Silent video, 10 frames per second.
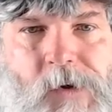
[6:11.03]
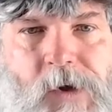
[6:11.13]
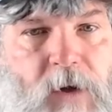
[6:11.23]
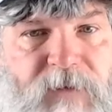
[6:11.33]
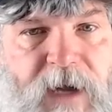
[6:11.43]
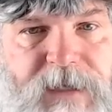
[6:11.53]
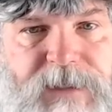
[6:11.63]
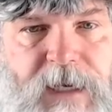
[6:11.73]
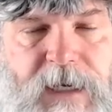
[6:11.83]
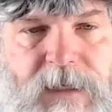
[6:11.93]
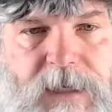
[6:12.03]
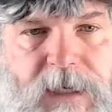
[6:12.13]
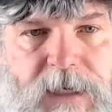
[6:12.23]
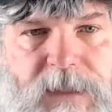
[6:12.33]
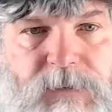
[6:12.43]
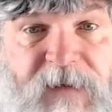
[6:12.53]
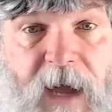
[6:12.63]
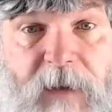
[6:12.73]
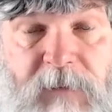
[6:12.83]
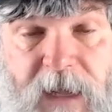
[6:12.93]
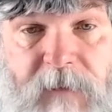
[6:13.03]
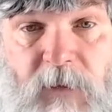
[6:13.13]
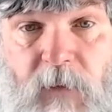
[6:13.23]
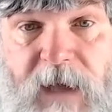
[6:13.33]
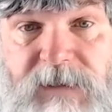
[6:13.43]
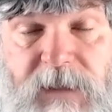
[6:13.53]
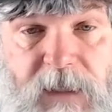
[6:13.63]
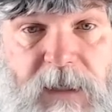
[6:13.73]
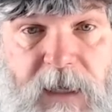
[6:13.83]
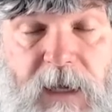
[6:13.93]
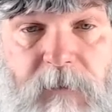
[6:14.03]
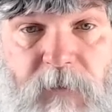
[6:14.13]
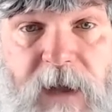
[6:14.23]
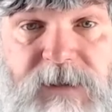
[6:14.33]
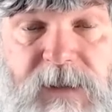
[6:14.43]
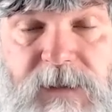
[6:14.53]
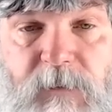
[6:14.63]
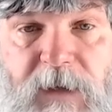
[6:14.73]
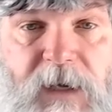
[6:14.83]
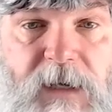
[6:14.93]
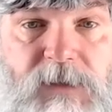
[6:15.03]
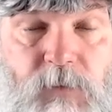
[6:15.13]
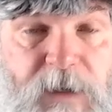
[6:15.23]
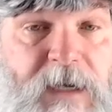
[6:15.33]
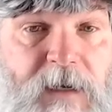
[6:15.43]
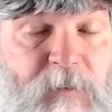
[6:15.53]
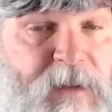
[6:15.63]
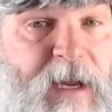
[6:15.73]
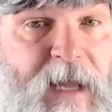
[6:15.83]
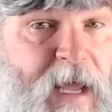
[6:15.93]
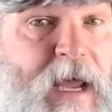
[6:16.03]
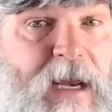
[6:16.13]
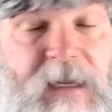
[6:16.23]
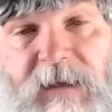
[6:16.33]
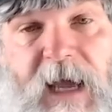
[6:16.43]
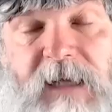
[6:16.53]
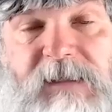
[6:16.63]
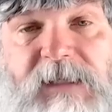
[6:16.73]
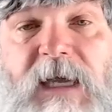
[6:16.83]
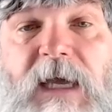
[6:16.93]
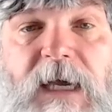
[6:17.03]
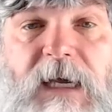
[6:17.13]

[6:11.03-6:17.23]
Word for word: COVID-19 because we got to blame the West and claim racism because we didn't plan ahead in the ANC